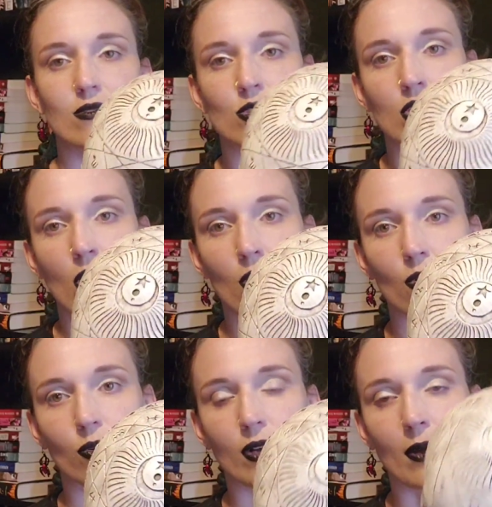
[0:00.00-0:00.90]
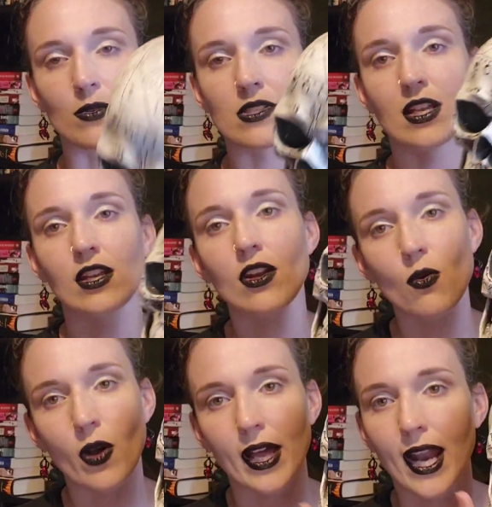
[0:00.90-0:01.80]
So I was like, you know
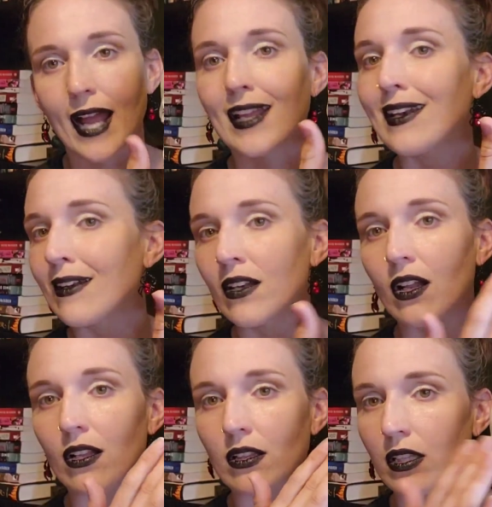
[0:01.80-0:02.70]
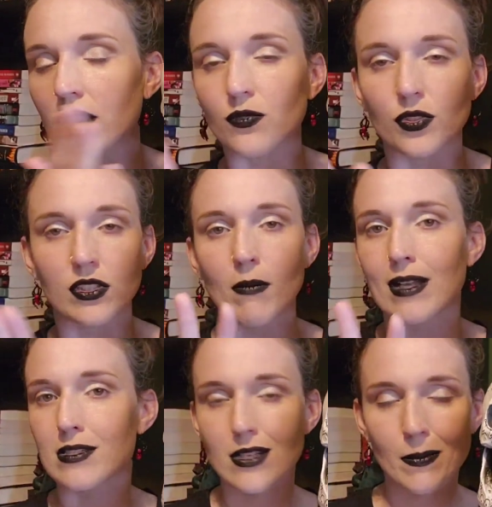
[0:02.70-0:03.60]
what? I can live with the
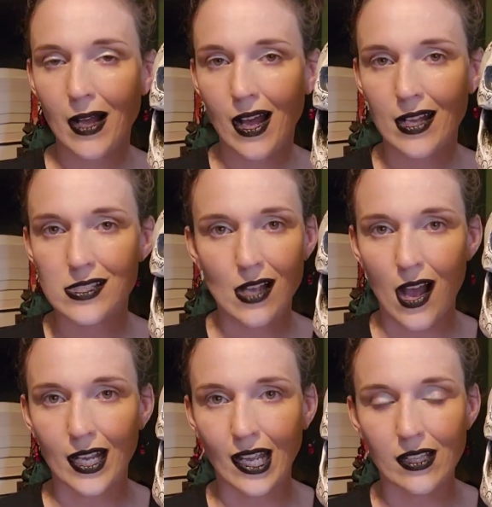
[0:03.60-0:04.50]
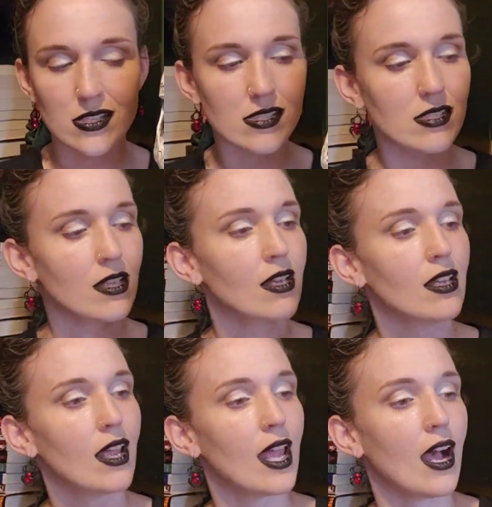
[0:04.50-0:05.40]
messed up eye sockets.
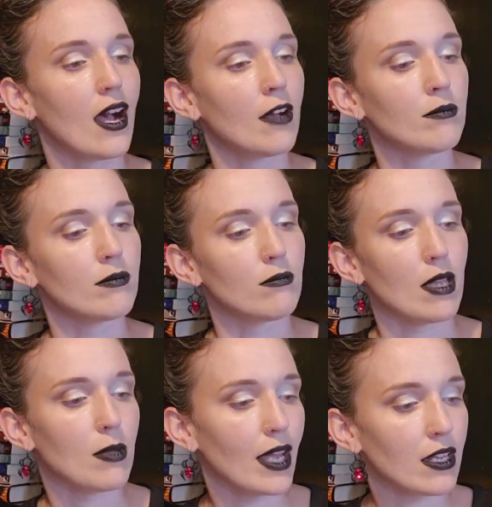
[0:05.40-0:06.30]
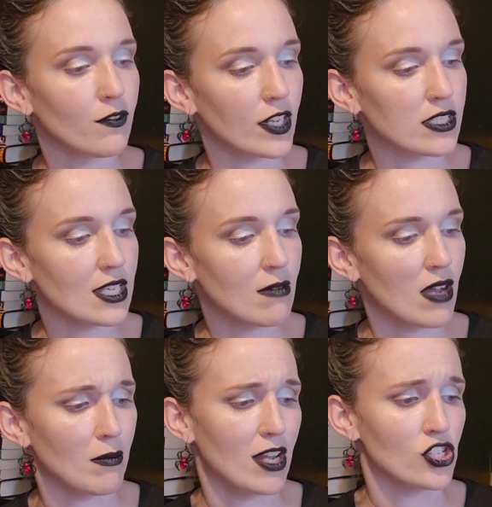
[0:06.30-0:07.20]
Maybe I can fix them.
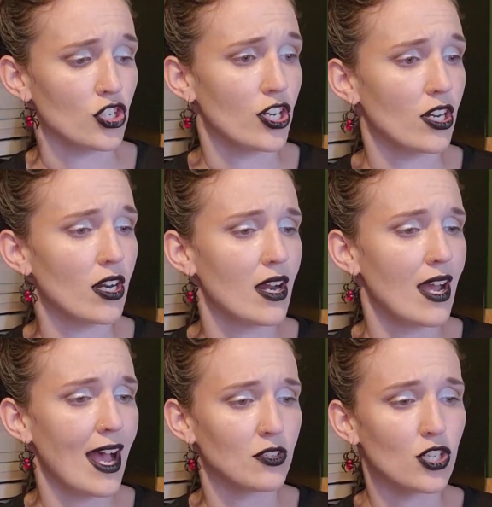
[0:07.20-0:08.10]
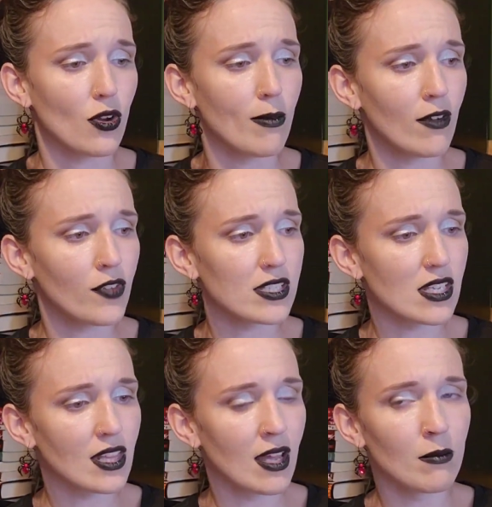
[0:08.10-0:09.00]
I'm not sure how to go about
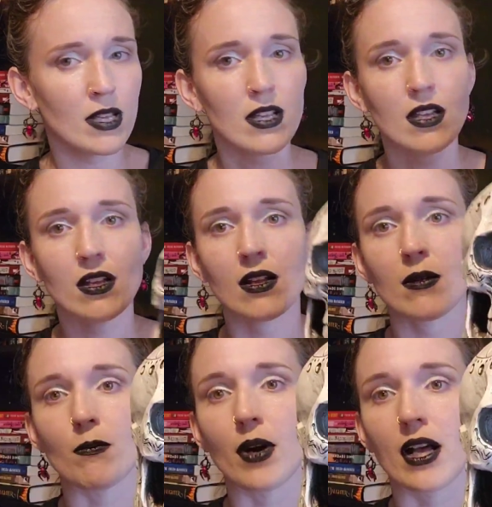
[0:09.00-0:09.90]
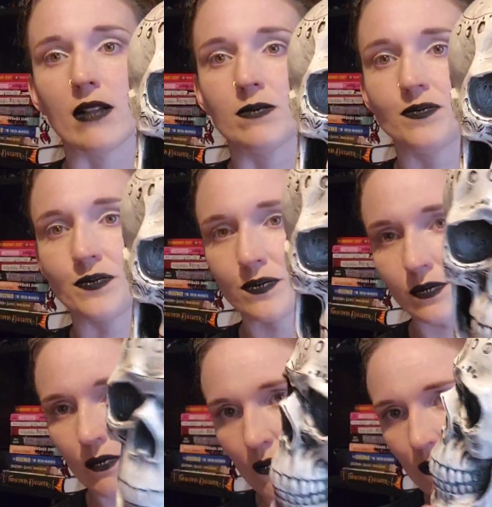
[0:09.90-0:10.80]
fixing them, but
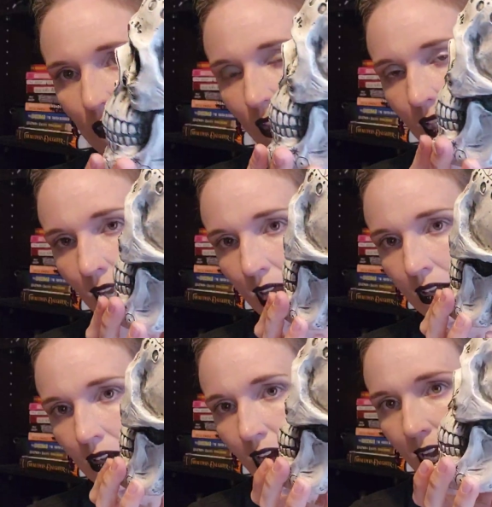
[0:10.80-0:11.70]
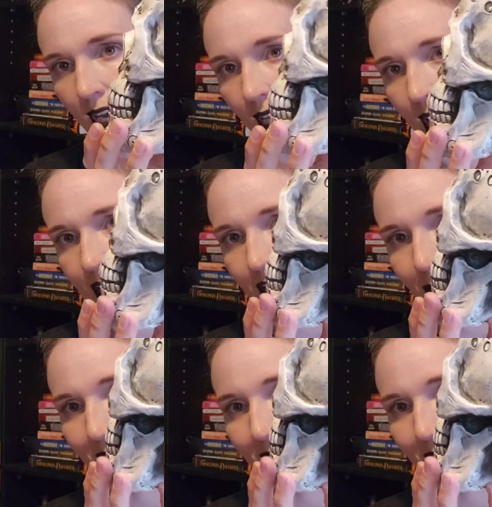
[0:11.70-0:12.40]
yeah, I ended up